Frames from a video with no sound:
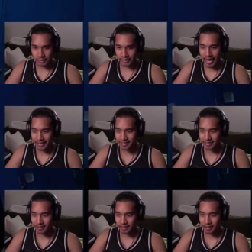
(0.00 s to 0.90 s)

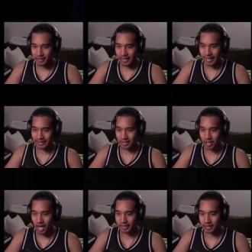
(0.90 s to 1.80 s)
Yes! In the
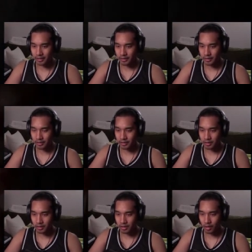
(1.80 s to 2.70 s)
locker!
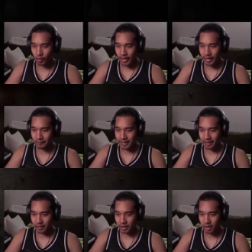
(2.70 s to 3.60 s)
Oh, and I'm in
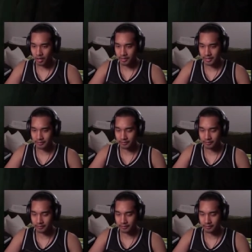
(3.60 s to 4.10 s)
a closet.